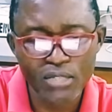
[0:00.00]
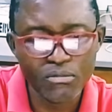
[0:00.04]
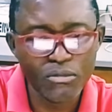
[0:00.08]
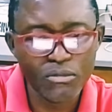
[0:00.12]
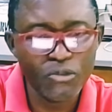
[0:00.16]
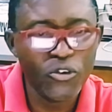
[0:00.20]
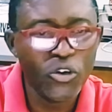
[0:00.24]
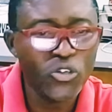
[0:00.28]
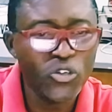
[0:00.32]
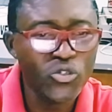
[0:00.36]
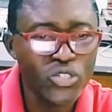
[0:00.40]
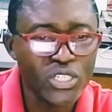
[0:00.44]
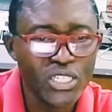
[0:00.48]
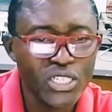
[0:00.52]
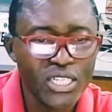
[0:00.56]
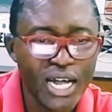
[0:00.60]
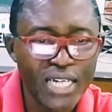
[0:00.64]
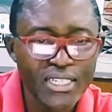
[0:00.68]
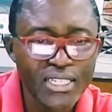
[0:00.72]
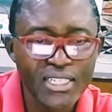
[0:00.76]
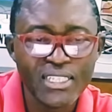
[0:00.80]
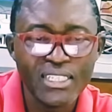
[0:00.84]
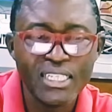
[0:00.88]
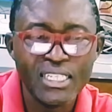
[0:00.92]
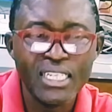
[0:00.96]
before you start
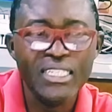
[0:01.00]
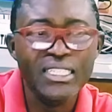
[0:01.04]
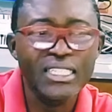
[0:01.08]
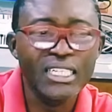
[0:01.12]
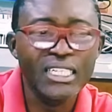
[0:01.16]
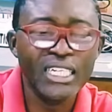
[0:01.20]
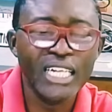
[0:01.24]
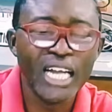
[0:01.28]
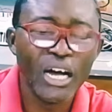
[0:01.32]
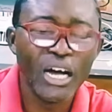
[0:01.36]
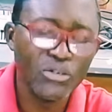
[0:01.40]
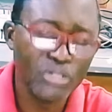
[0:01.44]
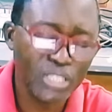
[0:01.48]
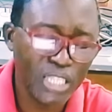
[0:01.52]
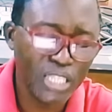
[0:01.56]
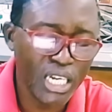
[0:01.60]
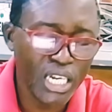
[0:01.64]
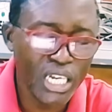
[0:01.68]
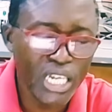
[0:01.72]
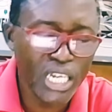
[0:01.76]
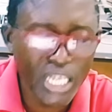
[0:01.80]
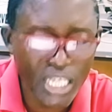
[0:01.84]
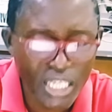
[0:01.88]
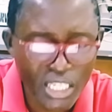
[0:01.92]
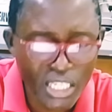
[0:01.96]
sending out the
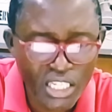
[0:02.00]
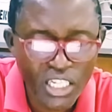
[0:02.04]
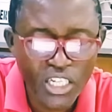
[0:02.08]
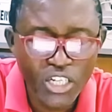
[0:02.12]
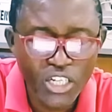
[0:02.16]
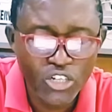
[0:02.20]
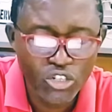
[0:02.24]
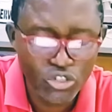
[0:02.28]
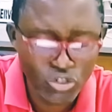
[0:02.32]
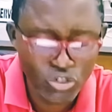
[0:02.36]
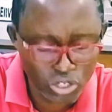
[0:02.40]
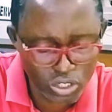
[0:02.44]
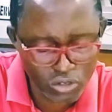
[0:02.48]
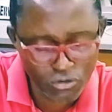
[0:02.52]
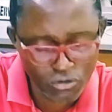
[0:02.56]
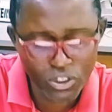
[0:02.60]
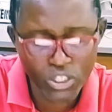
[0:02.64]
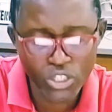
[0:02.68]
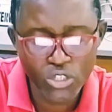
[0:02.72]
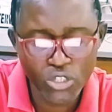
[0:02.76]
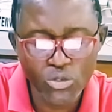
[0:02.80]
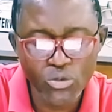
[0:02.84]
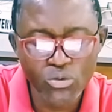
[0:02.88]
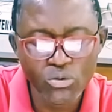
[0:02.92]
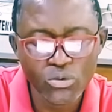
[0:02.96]
link to the
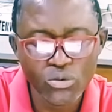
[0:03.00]
video.